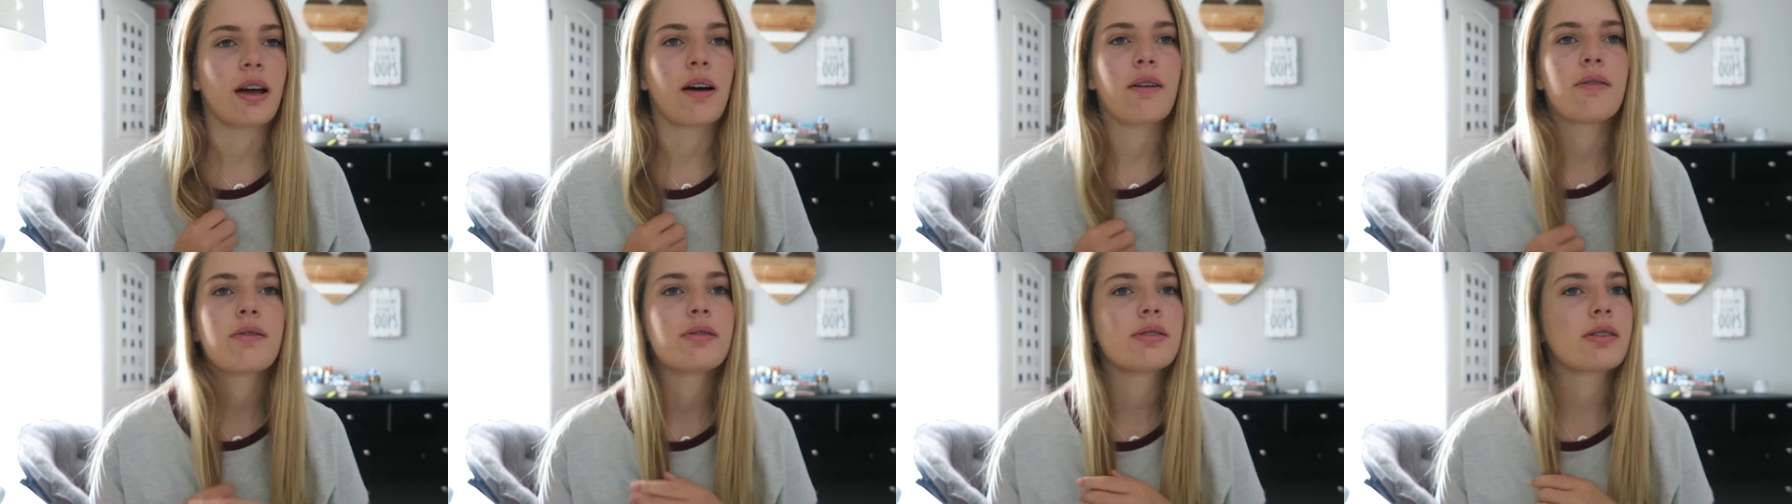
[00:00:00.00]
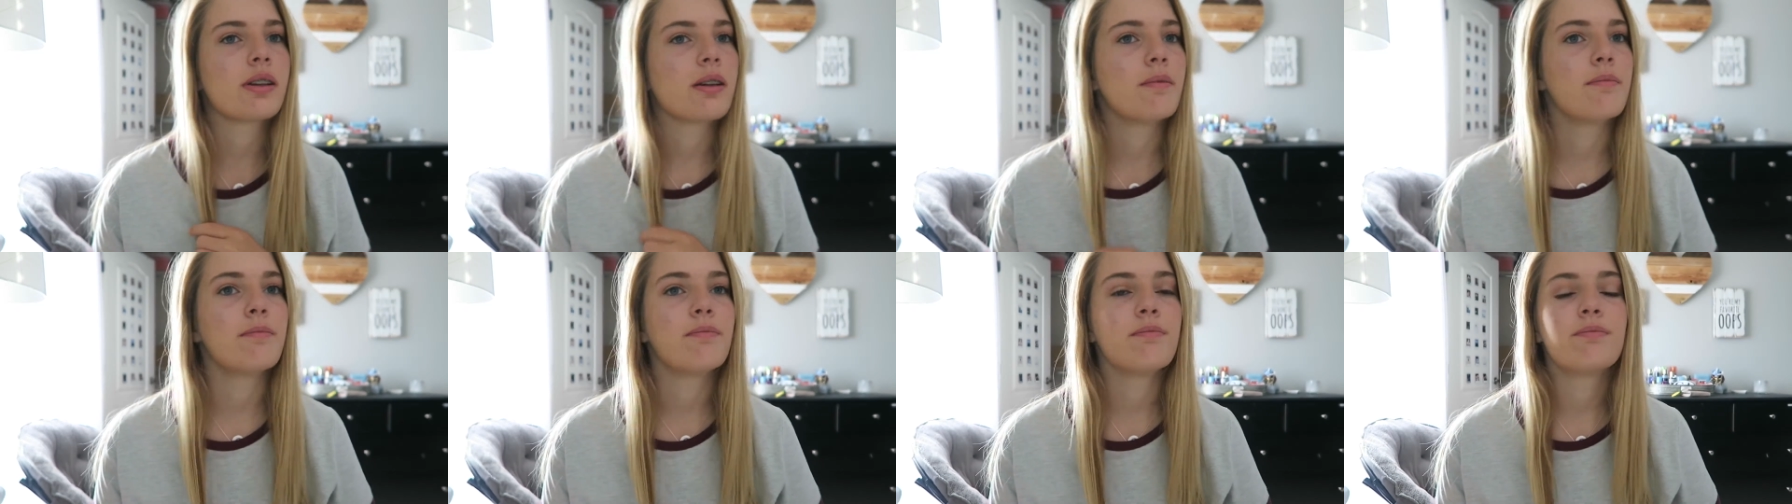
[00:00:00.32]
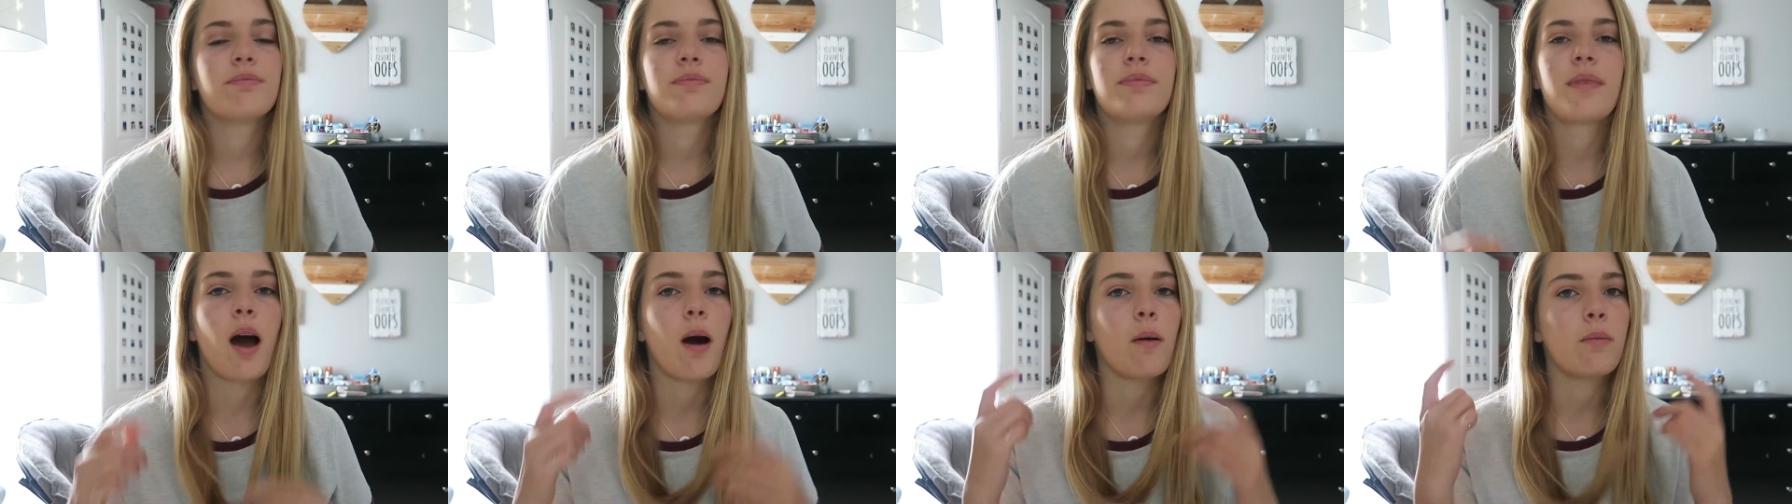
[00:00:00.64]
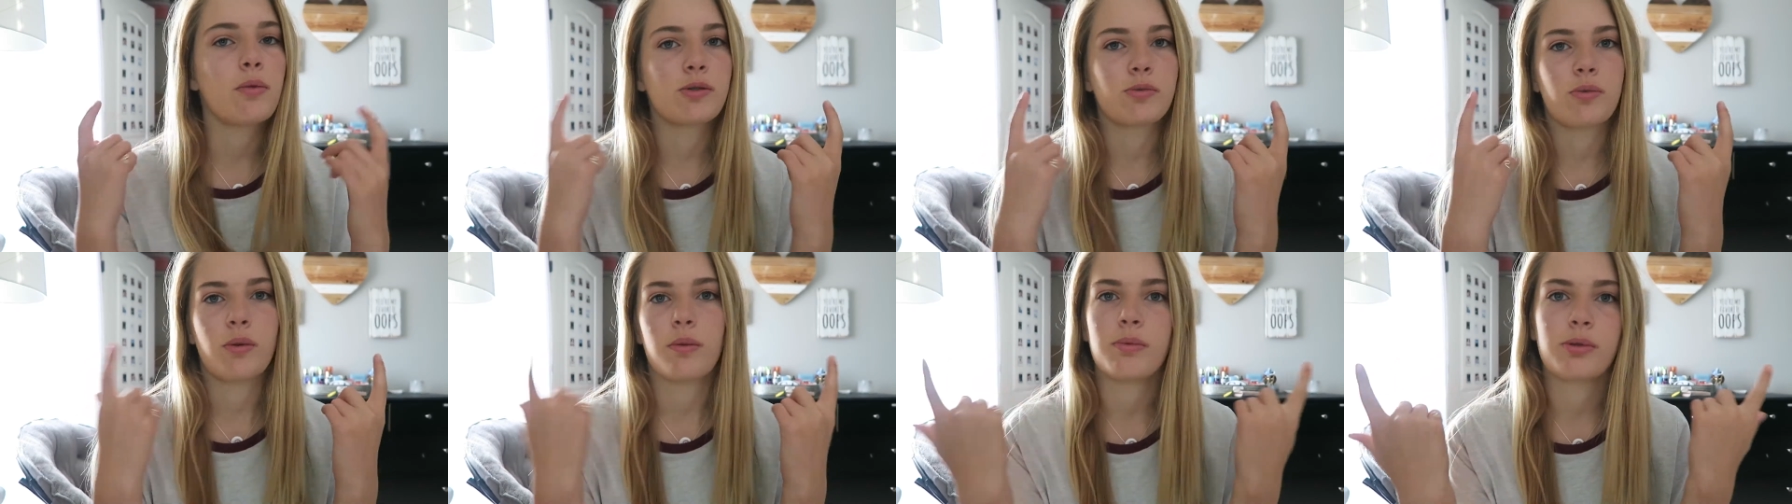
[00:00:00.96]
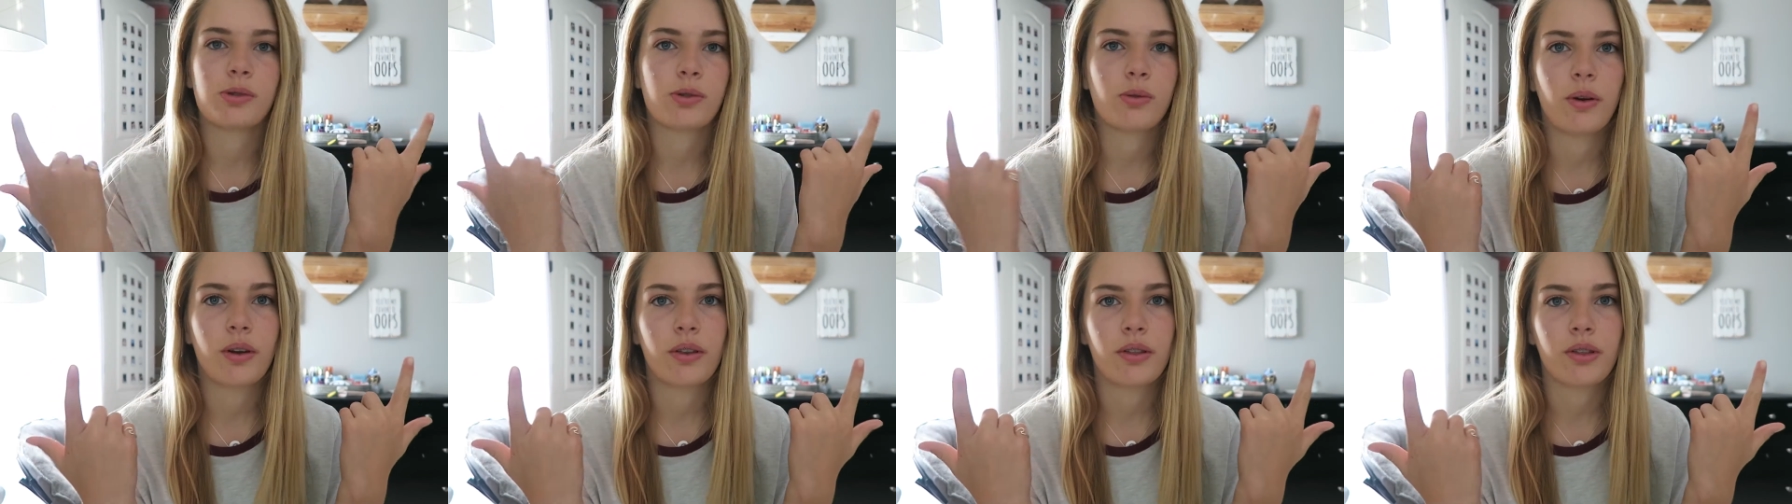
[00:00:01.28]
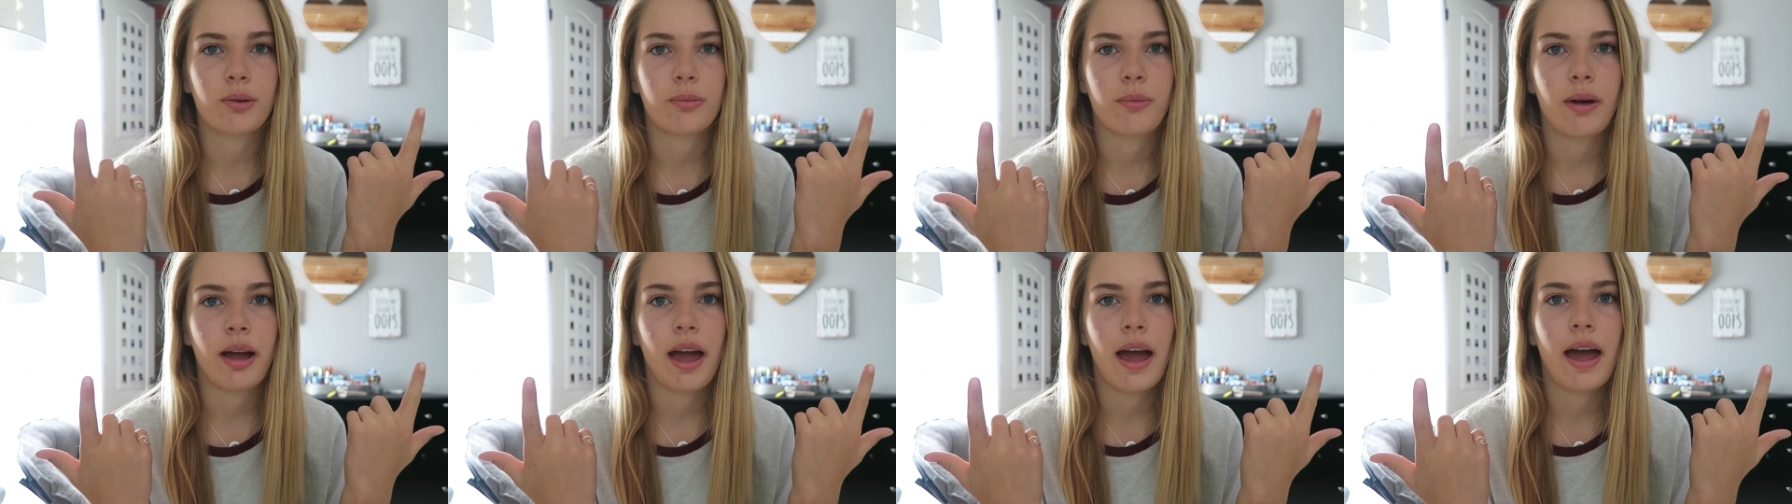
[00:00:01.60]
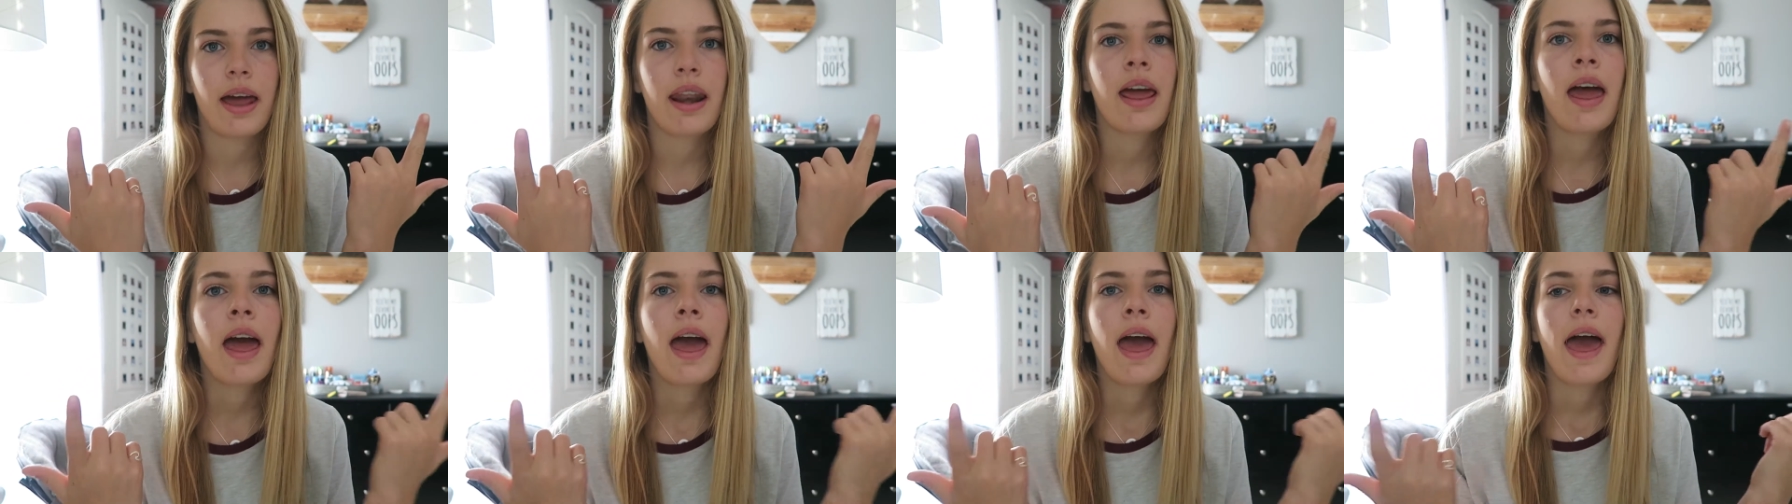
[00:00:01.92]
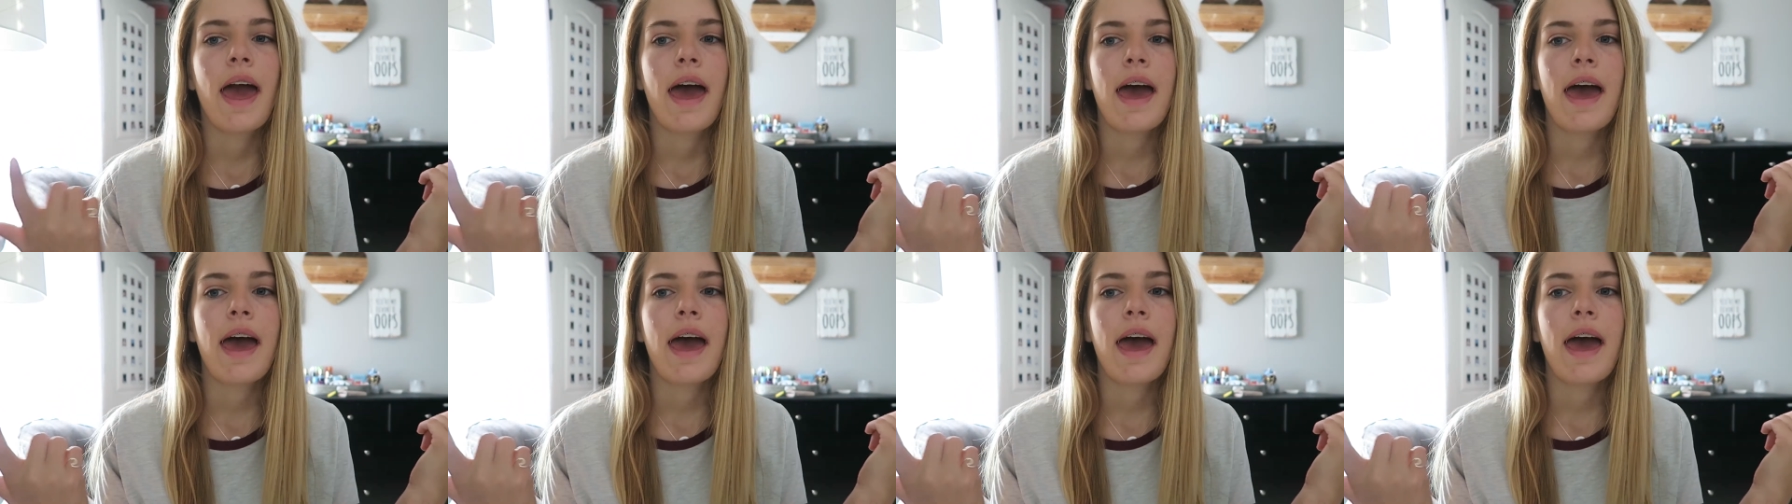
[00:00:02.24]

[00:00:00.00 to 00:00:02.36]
That was, and um, that was what was going through my head.